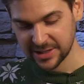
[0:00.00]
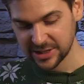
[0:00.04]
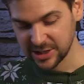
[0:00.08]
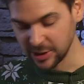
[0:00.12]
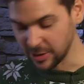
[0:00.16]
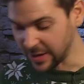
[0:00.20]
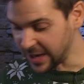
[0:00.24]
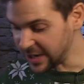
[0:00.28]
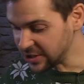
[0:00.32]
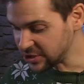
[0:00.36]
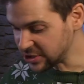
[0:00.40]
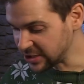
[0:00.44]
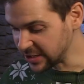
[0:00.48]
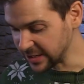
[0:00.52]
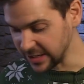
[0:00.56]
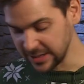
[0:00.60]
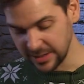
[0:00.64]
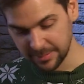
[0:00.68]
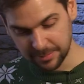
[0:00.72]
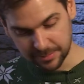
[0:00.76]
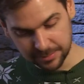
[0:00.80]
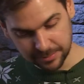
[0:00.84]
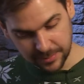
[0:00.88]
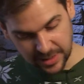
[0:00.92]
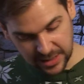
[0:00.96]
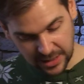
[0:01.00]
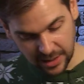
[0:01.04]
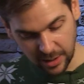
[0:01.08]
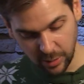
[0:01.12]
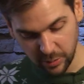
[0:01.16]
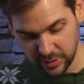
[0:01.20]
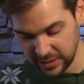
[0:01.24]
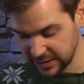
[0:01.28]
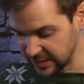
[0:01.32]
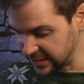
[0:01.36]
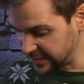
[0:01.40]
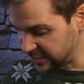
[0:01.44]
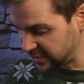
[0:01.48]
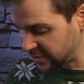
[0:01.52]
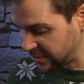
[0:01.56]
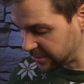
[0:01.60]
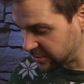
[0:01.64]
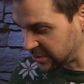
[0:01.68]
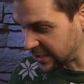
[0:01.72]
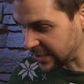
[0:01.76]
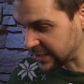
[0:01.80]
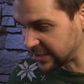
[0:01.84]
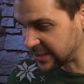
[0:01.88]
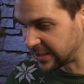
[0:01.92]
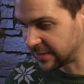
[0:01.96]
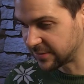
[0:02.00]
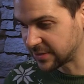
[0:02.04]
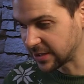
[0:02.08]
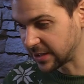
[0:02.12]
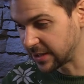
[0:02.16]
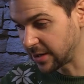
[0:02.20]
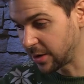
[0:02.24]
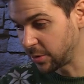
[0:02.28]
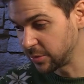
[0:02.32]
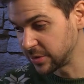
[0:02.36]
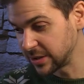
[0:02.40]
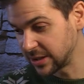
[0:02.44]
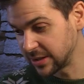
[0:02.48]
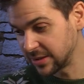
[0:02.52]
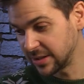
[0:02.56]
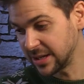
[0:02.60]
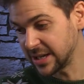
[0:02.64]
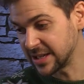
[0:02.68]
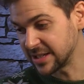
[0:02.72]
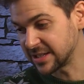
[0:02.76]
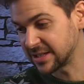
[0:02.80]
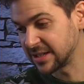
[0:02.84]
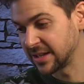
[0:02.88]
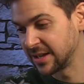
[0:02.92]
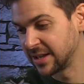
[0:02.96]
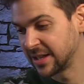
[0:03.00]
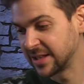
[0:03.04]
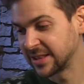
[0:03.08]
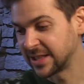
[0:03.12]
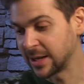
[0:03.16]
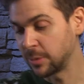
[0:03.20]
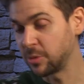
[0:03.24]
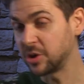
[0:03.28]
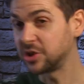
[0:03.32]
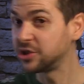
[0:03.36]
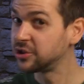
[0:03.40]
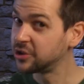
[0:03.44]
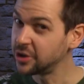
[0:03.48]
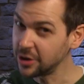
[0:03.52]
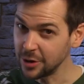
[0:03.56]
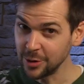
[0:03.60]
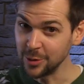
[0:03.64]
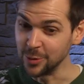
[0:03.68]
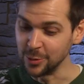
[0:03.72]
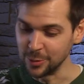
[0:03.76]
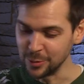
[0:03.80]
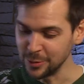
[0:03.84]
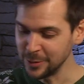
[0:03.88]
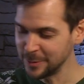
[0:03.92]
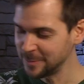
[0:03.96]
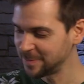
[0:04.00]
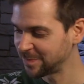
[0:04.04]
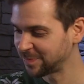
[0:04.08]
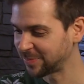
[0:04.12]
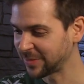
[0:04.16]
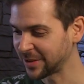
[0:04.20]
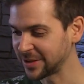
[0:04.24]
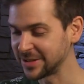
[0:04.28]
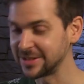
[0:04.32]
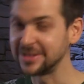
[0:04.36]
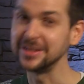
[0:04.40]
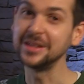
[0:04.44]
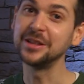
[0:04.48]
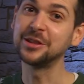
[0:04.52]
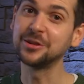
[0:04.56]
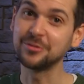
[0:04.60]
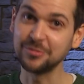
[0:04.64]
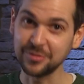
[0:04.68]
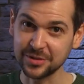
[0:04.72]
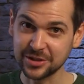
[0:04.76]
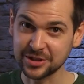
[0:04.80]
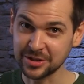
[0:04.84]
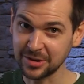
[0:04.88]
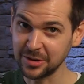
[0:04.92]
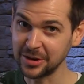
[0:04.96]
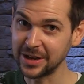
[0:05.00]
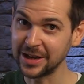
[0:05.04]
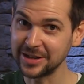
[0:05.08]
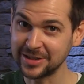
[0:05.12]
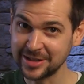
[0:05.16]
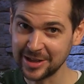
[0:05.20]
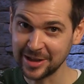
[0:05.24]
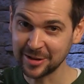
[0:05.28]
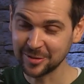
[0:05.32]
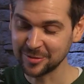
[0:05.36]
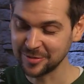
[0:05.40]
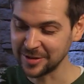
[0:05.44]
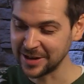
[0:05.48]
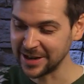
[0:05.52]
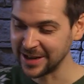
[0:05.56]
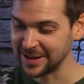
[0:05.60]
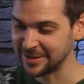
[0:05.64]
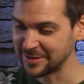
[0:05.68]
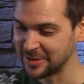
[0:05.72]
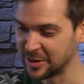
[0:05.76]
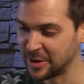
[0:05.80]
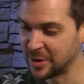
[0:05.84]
So actually, me holding these 2 objectives and holding this, there were 2 D3, so you get D3.